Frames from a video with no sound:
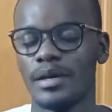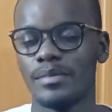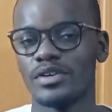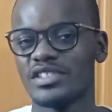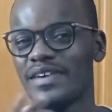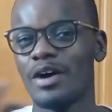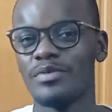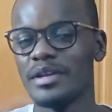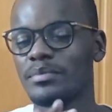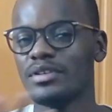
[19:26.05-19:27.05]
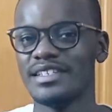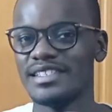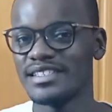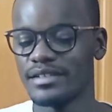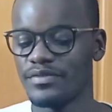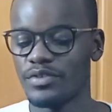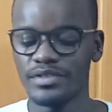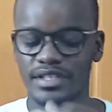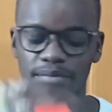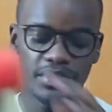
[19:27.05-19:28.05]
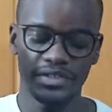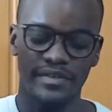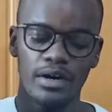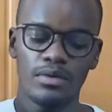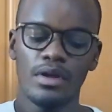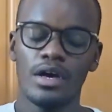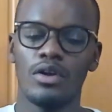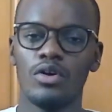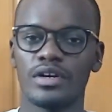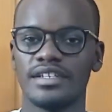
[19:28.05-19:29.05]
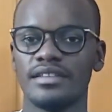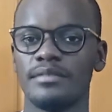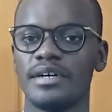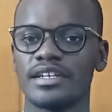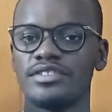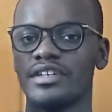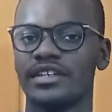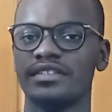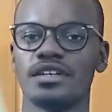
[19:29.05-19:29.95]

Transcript: because of how nimble it is in the front and because of how locked in the back truck is.